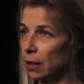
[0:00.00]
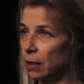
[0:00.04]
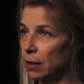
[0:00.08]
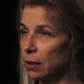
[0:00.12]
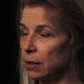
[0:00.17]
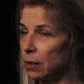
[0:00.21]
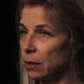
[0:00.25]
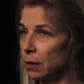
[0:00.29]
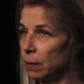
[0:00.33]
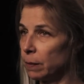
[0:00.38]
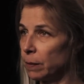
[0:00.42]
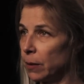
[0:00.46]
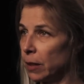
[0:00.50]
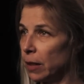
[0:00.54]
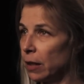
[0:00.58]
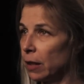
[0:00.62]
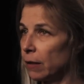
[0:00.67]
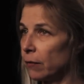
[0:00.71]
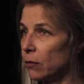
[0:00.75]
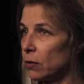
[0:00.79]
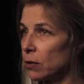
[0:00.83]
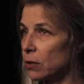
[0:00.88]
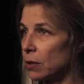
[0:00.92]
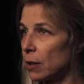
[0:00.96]
in the
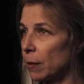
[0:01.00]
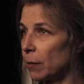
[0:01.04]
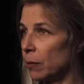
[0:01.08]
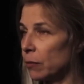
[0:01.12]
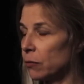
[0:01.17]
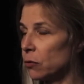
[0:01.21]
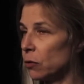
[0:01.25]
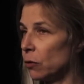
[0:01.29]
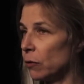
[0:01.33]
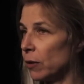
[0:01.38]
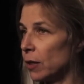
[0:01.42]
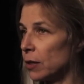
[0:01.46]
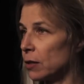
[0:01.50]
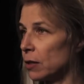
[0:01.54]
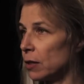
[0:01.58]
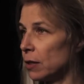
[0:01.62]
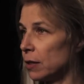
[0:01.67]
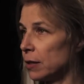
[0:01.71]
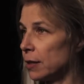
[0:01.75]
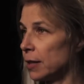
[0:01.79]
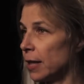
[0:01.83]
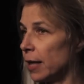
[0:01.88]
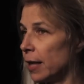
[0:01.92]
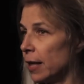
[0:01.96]
beginning of the summer of
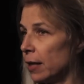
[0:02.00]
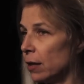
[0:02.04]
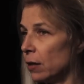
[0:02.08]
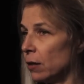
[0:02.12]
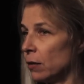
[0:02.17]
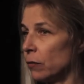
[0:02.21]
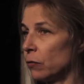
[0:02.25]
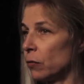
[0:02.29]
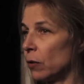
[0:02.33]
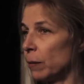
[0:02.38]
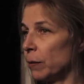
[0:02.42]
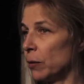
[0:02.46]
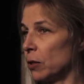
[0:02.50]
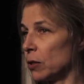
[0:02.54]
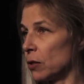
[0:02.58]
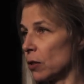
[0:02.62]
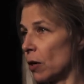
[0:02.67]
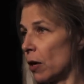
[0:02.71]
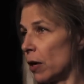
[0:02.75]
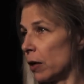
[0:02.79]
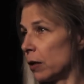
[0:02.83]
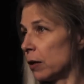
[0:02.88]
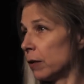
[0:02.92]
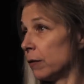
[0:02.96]
2010 from
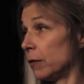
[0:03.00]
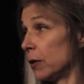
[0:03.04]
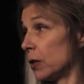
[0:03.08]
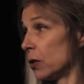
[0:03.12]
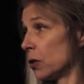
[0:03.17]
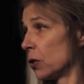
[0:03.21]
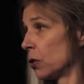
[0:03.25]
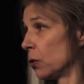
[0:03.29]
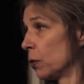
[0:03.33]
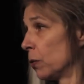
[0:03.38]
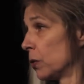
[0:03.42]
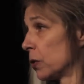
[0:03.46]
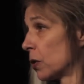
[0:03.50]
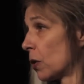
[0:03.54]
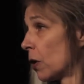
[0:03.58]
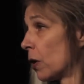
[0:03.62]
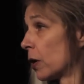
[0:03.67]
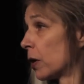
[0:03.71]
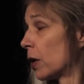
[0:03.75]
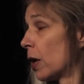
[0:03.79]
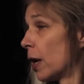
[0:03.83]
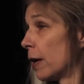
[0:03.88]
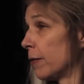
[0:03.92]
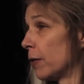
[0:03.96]
this archivist who was
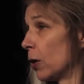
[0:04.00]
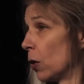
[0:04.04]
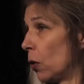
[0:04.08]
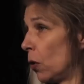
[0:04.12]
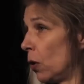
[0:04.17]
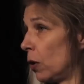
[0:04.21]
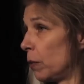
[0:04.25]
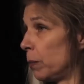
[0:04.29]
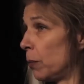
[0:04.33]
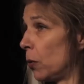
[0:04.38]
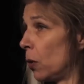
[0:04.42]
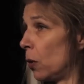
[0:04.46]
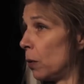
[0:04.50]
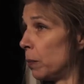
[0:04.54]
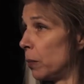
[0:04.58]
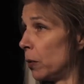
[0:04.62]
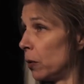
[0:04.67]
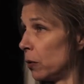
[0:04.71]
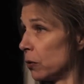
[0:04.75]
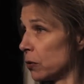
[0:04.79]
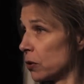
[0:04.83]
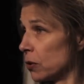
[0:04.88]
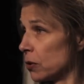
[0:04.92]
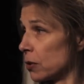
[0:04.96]
archiving all Paul
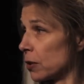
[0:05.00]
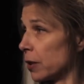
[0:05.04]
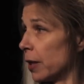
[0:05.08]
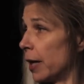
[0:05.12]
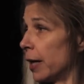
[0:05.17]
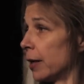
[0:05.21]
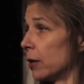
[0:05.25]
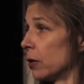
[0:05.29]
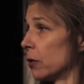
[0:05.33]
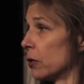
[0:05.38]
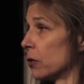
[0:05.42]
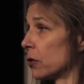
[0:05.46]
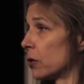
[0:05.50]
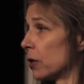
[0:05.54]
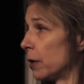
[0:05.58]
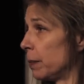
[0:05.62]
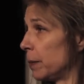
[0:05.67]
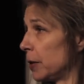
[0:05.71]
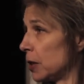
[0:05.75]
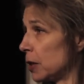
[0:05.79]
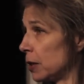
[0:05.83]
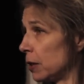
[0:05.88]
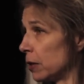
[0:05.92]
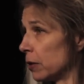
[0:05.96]
Bowles's letters
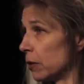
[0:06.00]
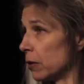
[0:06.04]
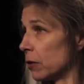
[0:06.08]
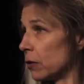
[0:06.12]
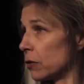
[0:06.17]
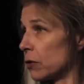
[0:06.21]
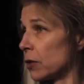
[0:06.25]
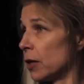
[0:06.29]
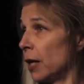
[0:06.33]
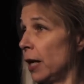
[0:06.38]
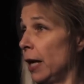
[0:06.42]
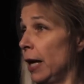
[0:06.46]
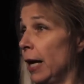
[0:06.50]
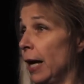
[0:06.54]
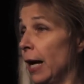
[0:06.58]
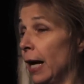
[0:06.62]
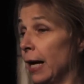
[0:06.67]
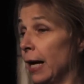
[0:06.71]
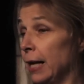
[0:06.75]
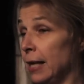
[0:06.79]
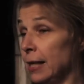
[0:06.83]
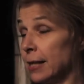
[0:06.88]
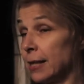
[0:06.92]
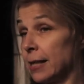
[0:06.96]
and materials.
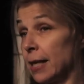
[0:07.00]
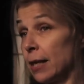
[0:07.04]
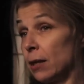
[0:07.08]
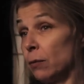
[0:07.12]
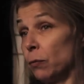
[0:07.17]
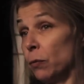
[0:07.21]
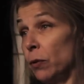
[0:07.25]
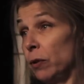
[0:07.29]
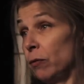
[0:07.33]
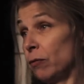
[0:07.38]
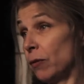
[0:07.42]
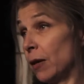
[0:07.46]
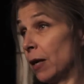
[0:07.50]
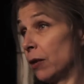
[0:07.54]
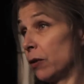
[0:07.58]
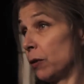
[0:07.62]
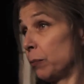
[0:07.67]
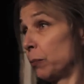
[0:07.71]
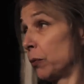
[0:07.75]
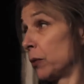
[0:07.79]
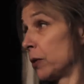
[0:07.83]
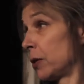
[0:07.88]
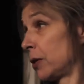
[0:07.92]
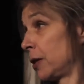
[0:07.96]
And he said, we found
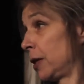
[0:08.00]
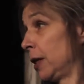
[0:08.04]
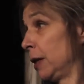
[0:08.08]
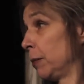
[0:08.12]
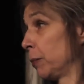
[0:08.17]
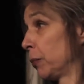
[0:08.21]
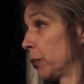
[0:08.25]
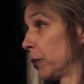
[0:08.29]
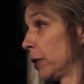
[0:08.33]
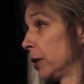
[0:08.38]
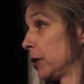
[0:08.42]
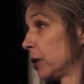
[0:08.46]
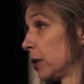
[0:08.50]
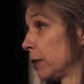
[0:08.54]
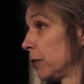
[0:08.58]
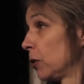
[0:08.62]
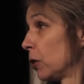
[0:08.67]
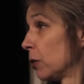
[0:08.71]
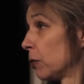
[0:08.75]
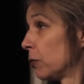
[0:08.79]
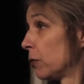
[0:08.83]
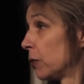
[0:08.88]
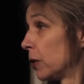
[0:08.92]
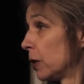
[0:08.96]
a pristine print of
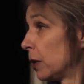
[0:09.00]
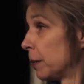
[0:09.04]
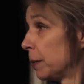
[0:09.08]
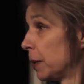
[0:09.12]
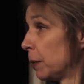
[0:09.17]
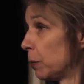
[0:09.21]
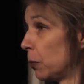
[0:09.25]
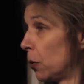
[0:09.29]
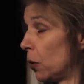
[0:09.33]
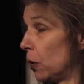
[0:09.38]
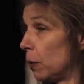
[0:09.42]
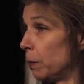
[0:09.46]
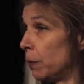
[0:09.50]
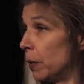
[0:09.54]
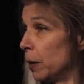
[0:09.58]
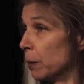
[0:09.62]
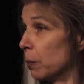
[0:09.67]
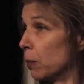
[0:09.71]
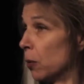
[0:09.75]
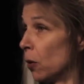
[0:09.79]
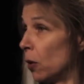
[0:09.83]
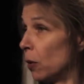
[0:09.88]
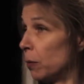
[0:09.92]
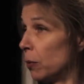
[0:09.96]
your film in Paul,
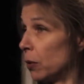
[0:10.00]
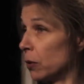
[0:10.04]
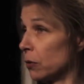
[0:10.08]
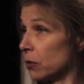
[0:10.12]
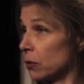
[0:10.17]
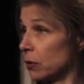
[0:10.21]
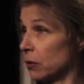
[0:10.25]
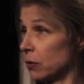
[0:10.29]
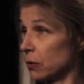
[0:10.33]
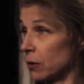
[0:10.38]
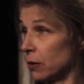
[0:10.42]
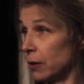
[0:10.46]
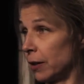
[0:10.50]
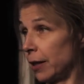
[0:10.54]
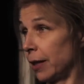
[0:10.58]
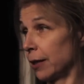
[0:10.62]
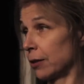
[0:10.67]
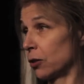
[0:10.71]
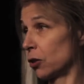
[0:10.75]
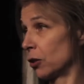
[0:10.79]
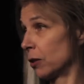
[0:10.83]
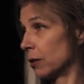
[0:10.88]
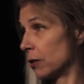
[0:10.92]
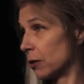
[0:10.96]
among Paul Bowles's
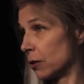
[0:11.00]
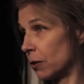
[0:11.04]
collection.